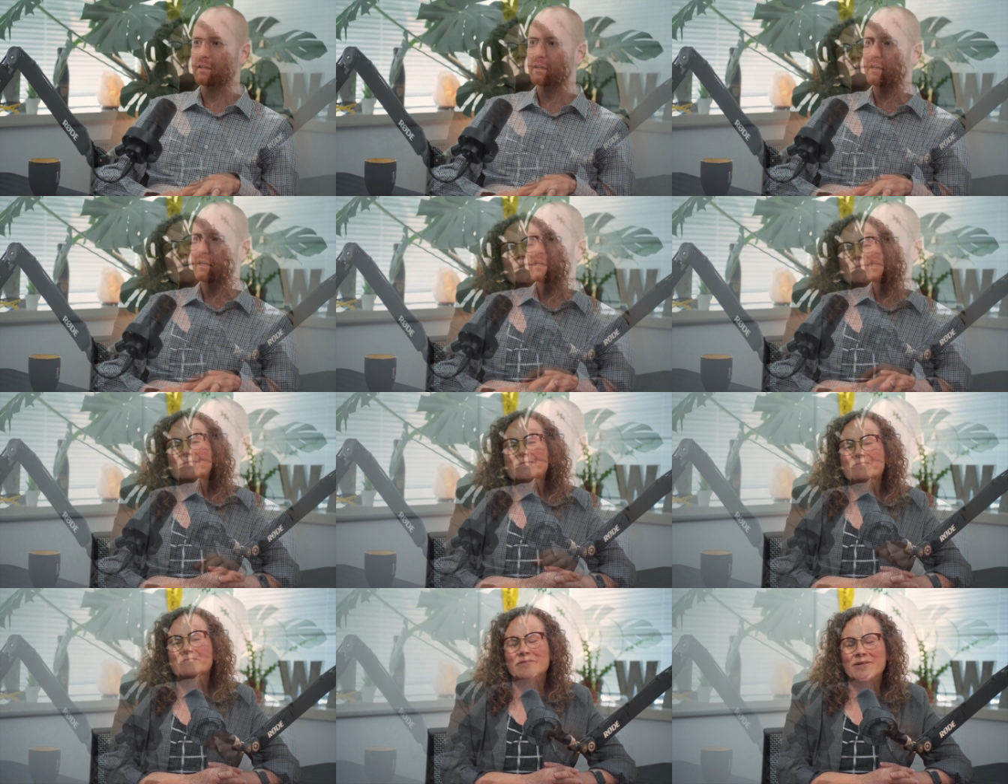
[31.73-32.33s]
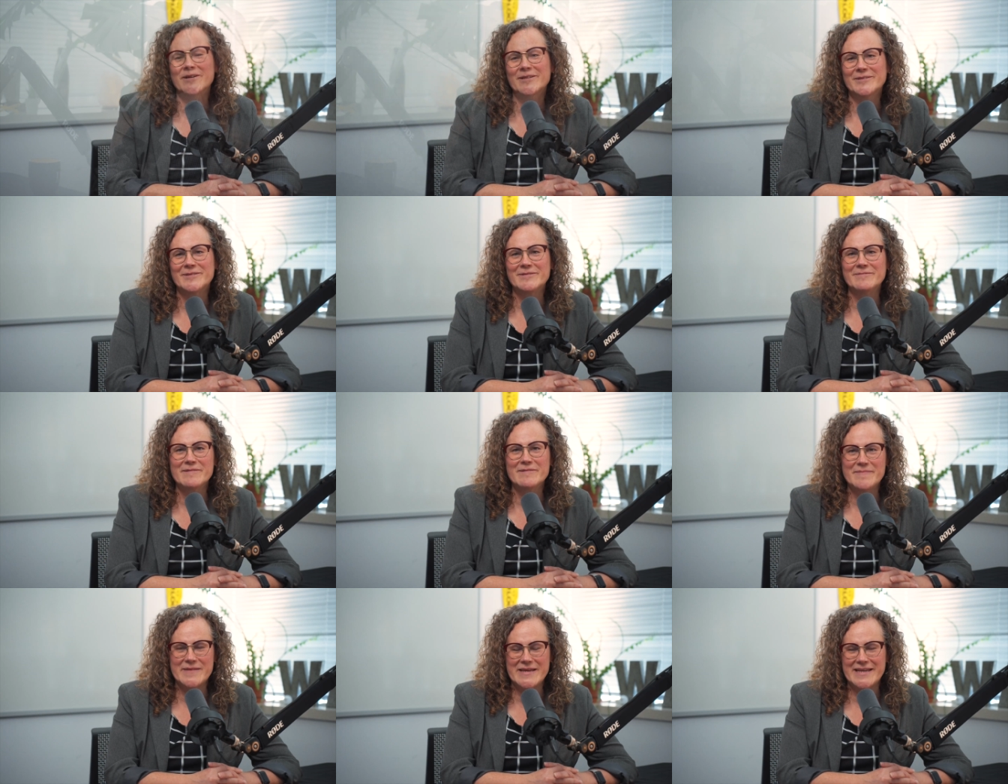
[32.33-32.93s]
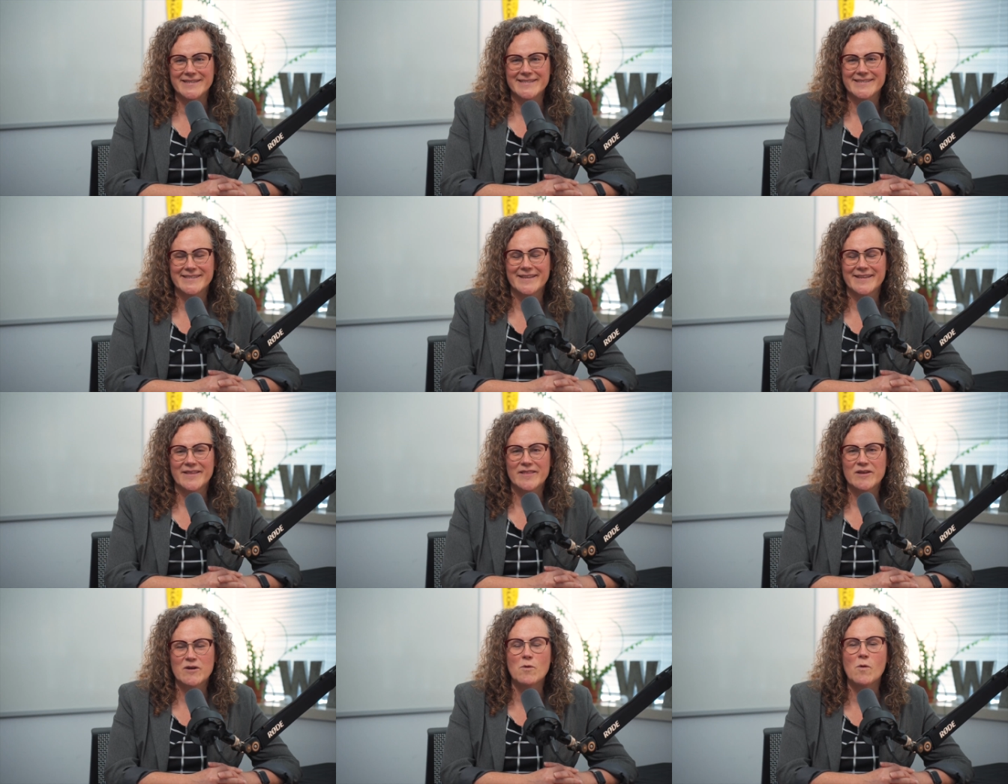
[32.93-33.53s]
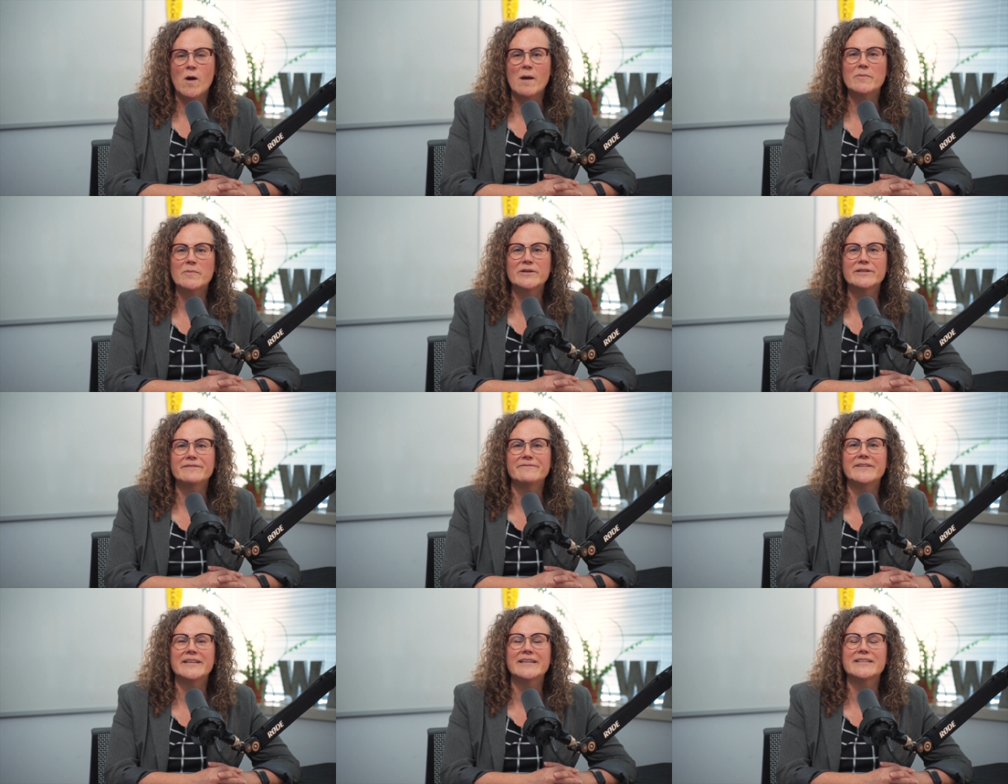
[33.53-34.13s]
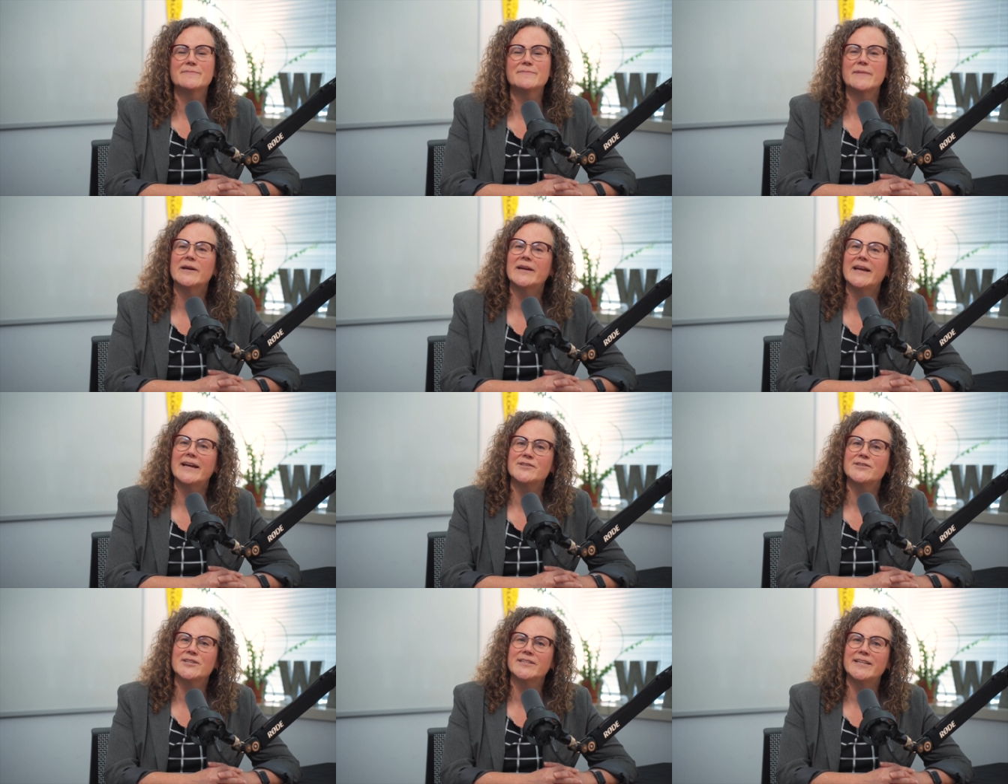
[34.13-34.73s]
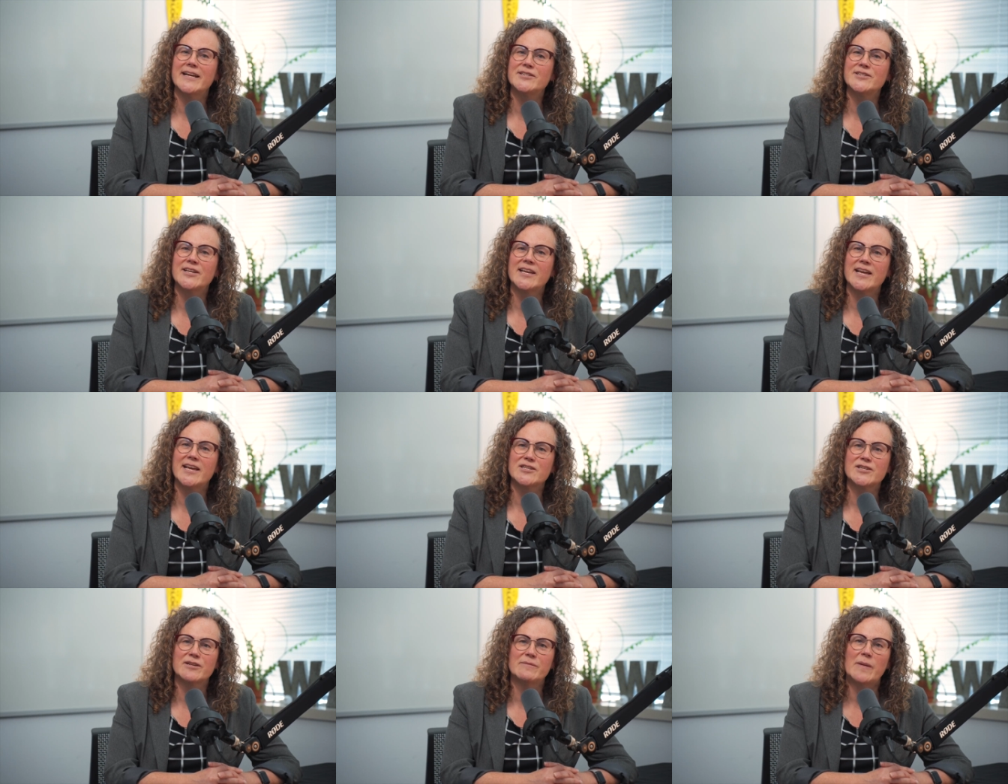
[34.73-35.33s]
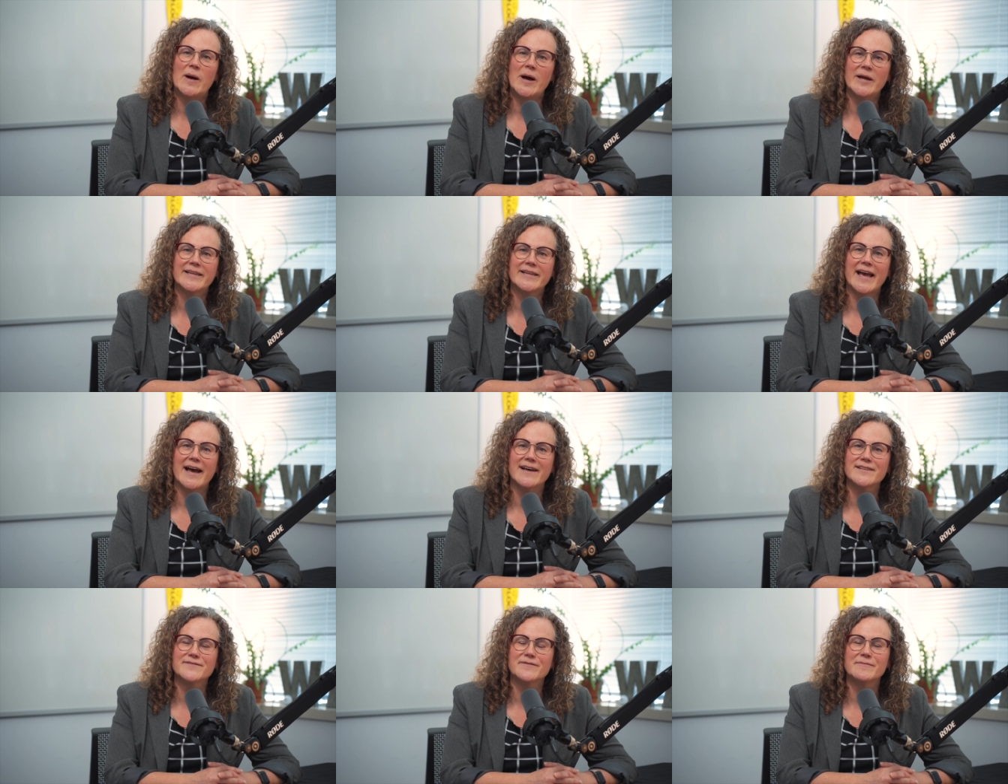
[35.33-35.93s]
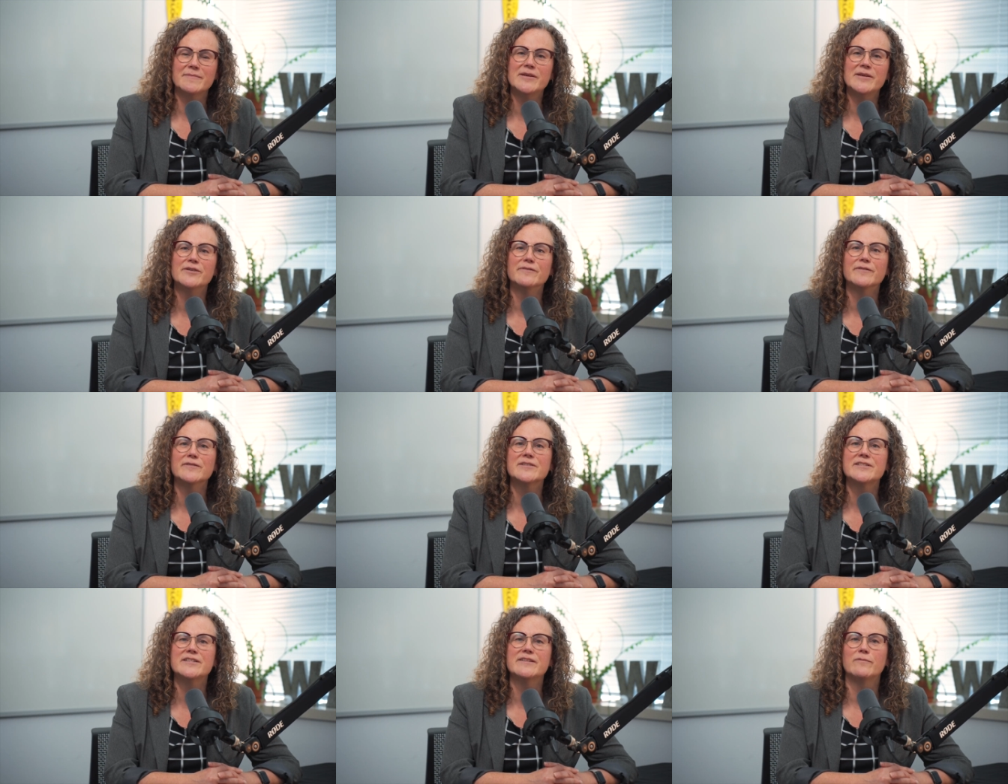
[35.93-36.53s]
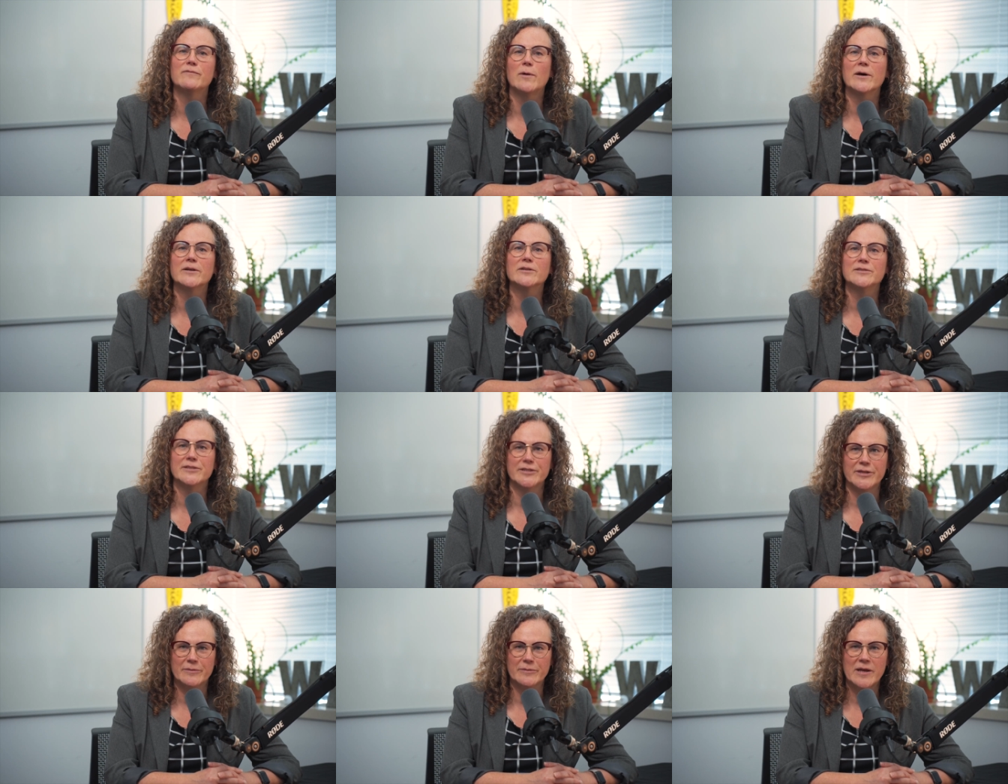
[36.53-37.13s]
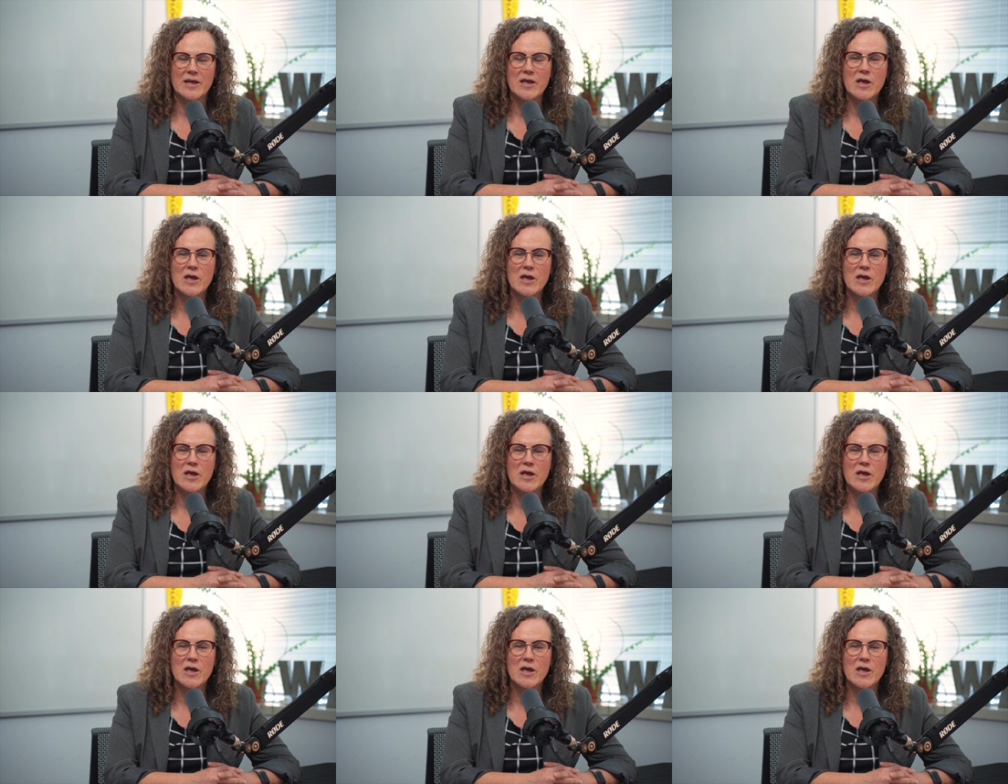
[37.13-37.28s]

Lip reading: Welcome to Work, Learn, Repeat, the cooperative and experiential education podcast from the University of Waterloo,